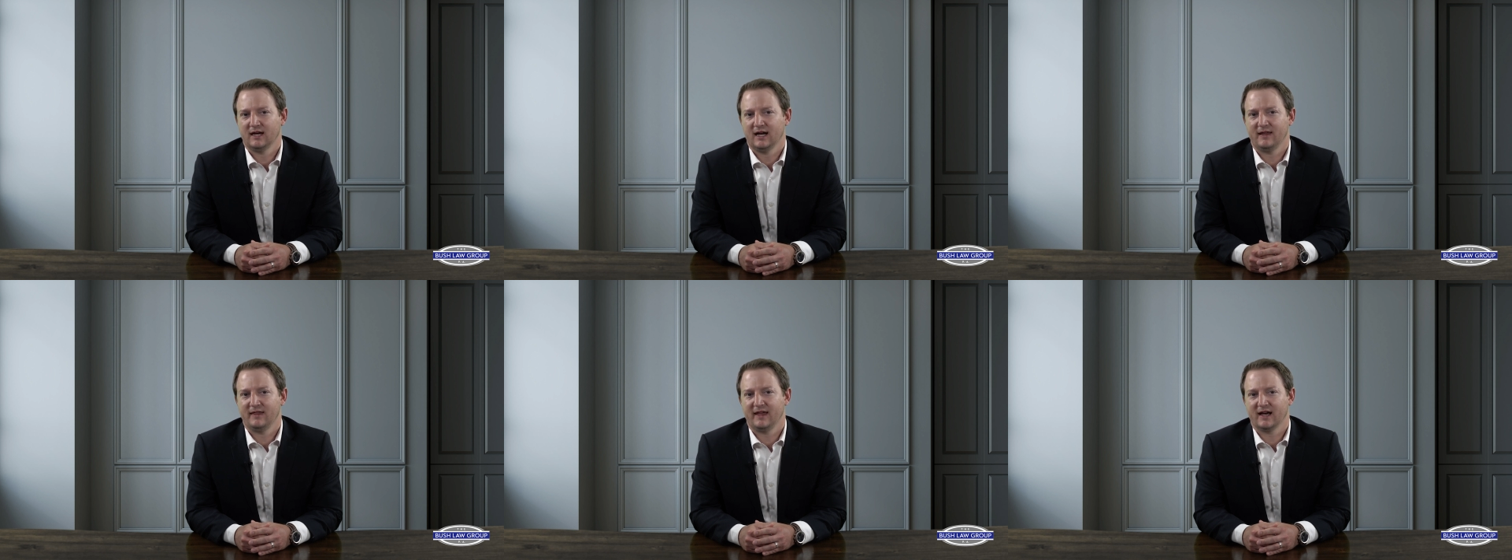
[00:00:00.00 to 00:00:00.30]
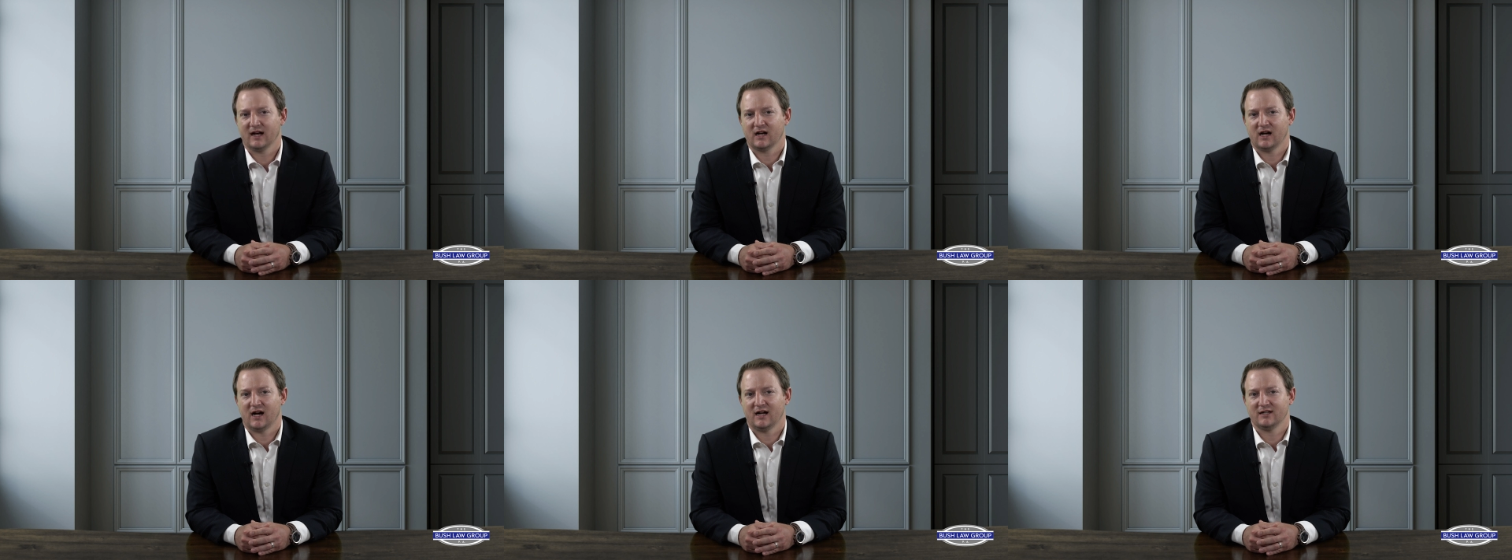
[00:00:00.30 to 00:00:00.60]
and
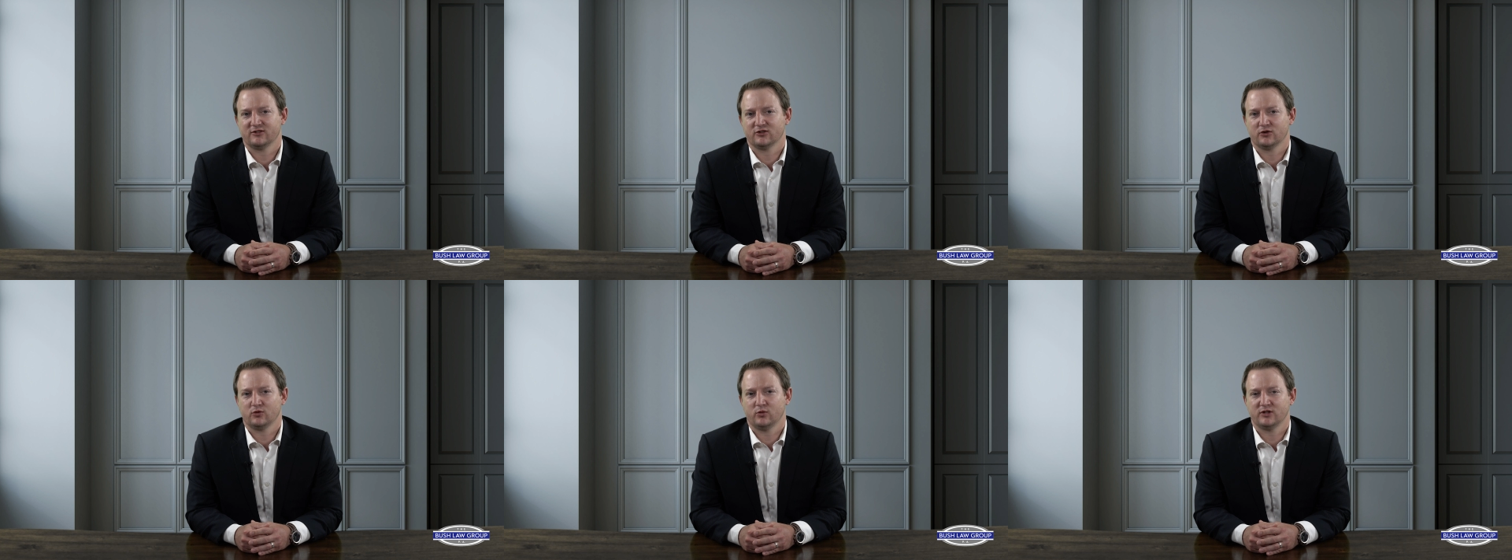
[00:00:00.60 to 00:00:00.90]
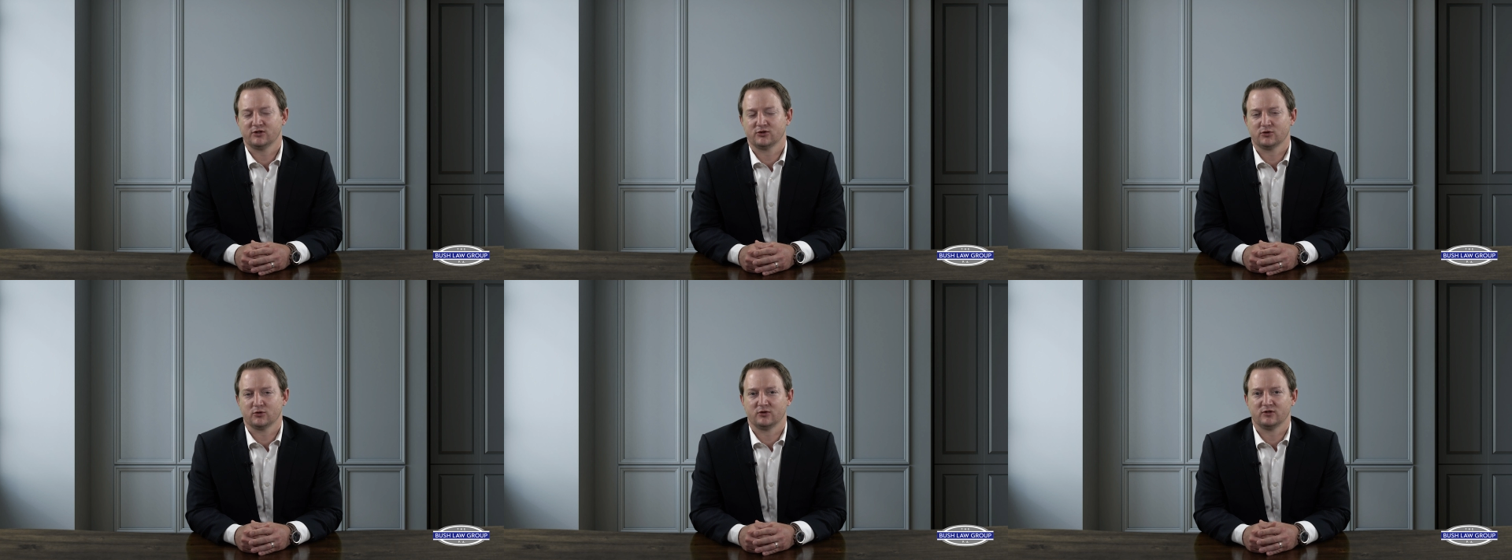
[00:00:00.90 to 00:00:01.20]
that
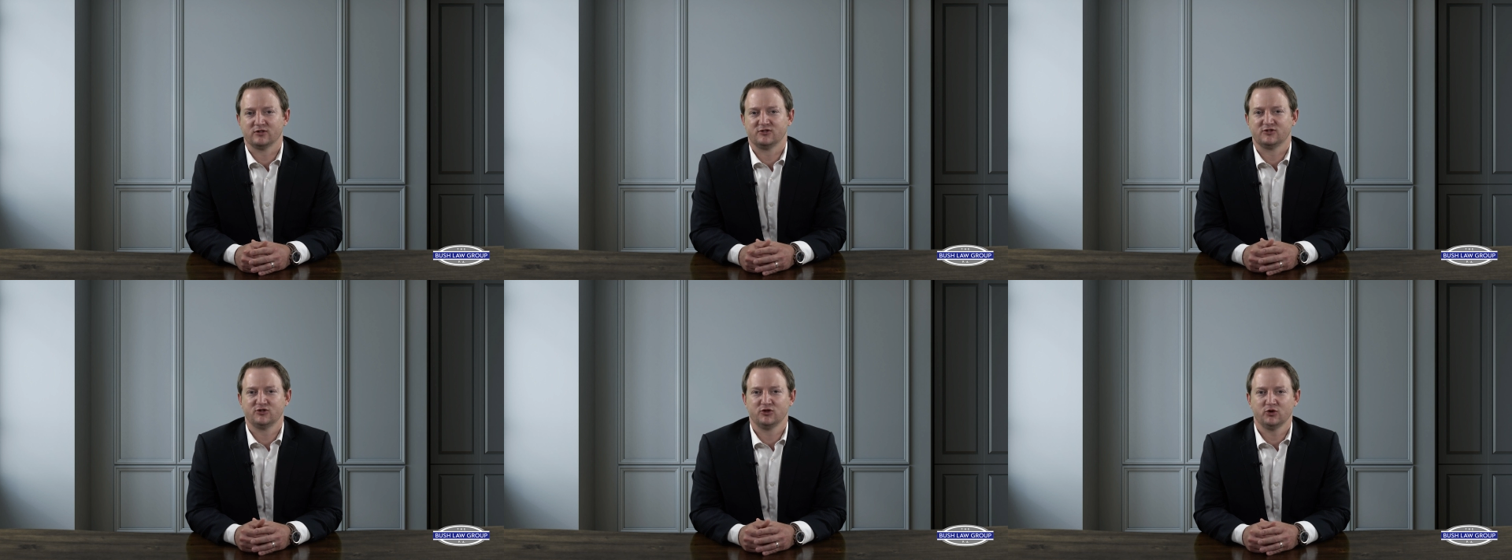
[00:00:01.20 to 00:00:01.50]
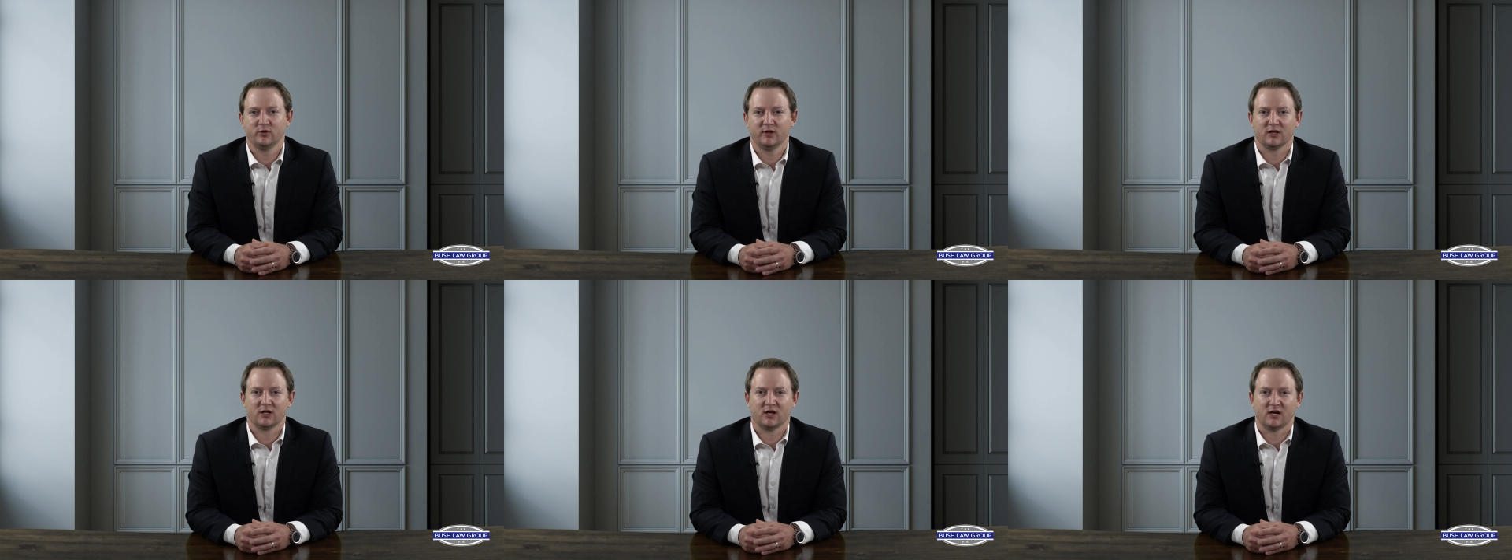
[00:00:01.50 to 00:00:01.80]
consequential or
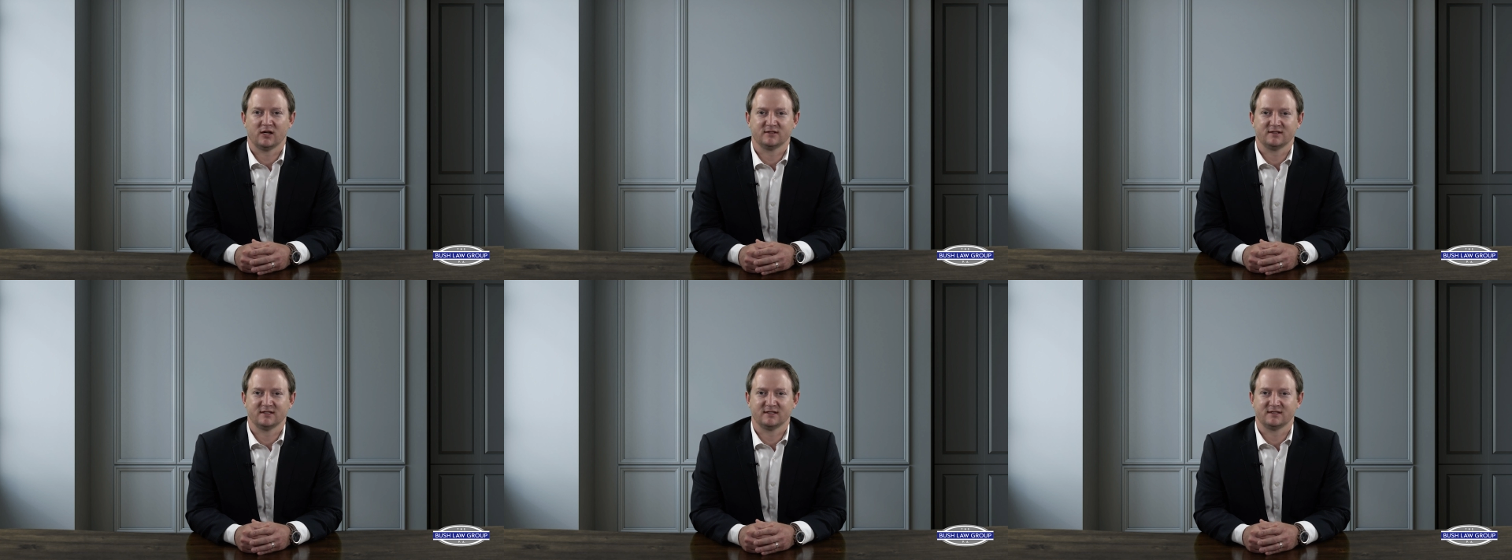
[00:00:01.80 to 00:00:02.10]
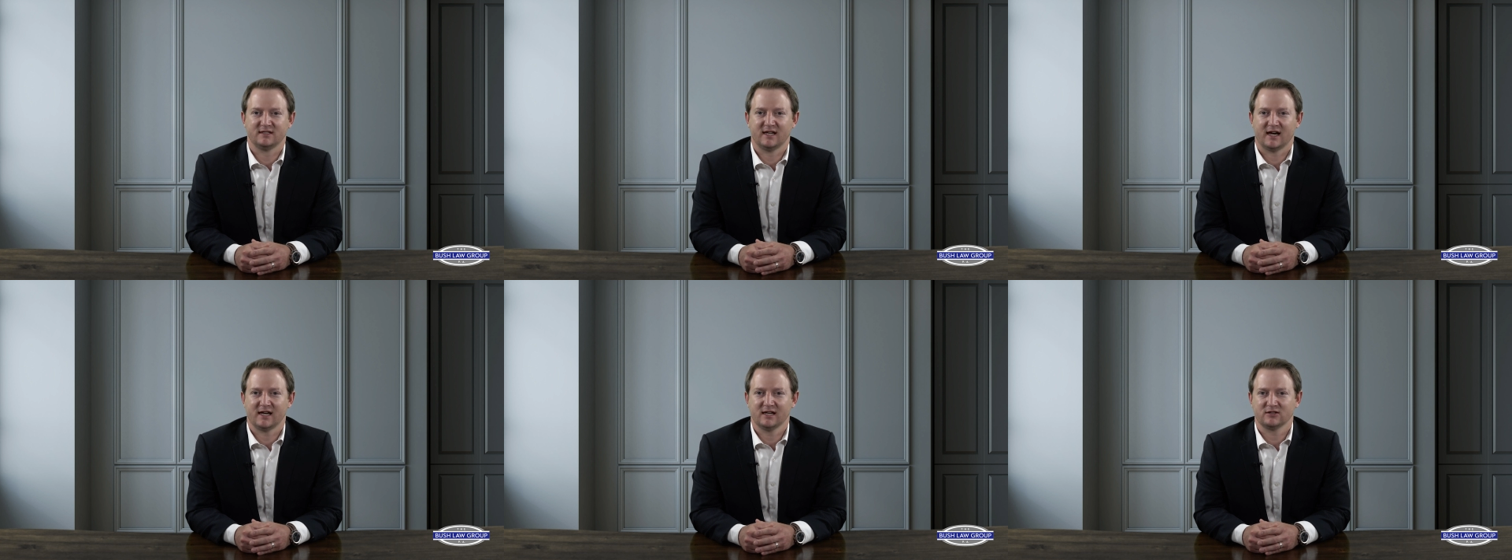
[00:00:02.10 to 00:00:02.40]
ensuing loss is
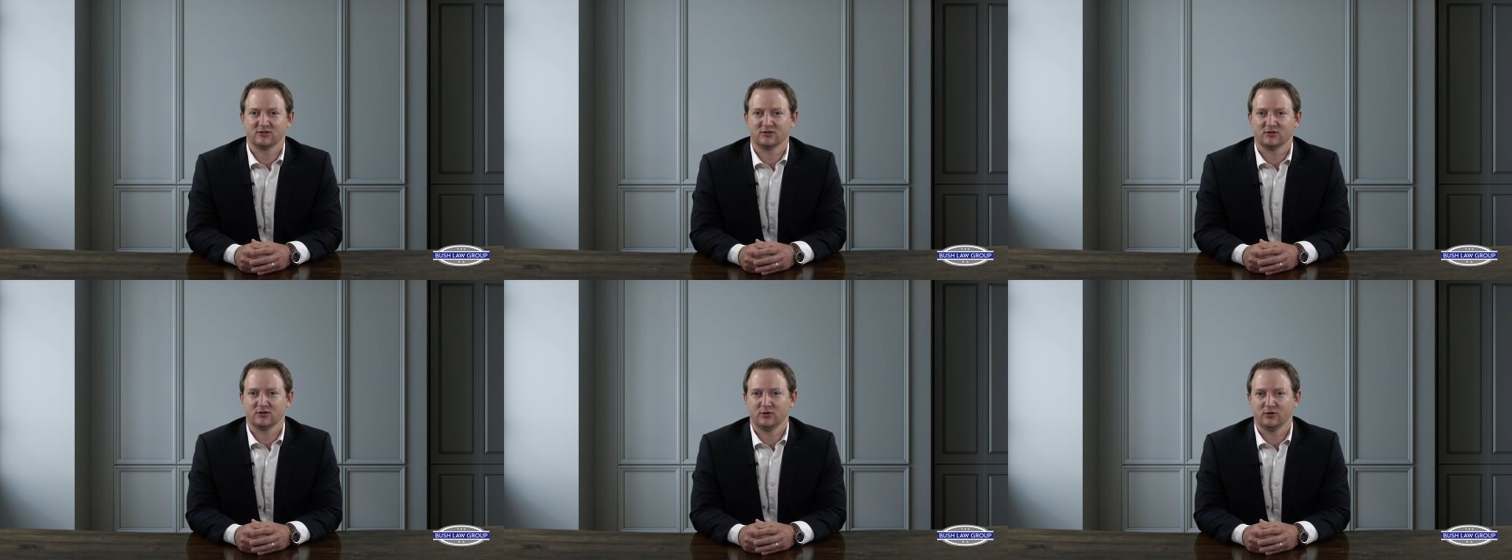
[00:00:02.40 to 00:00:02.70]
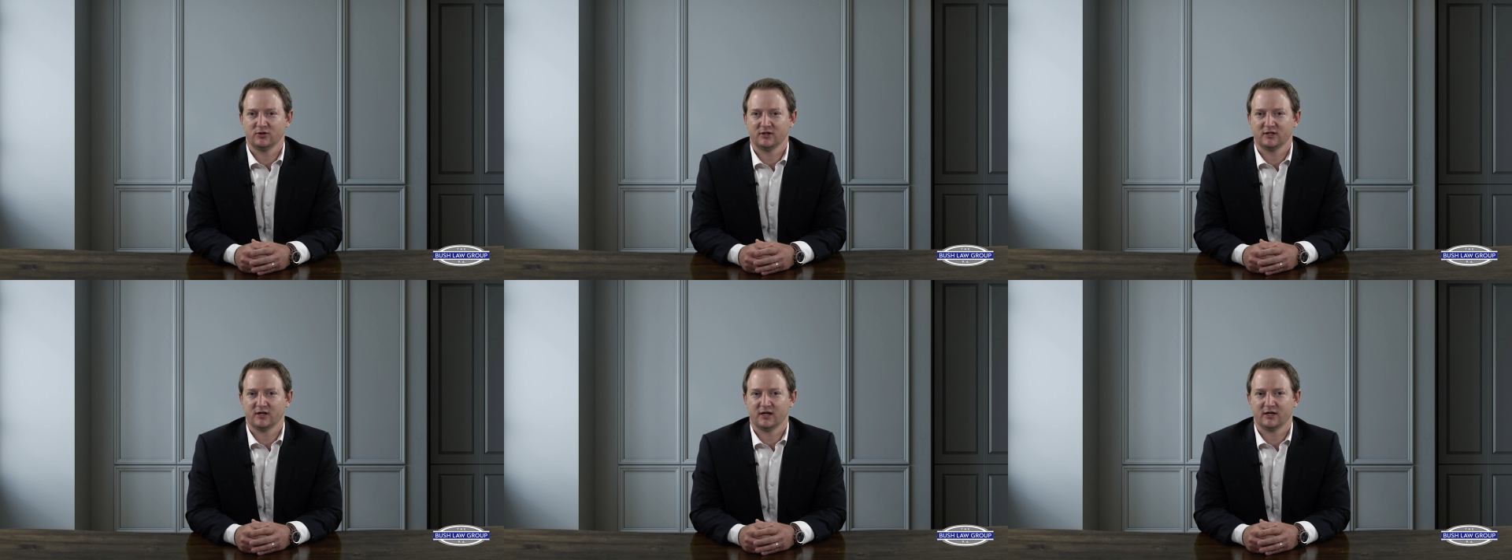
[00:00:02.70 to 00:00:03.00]
not excluded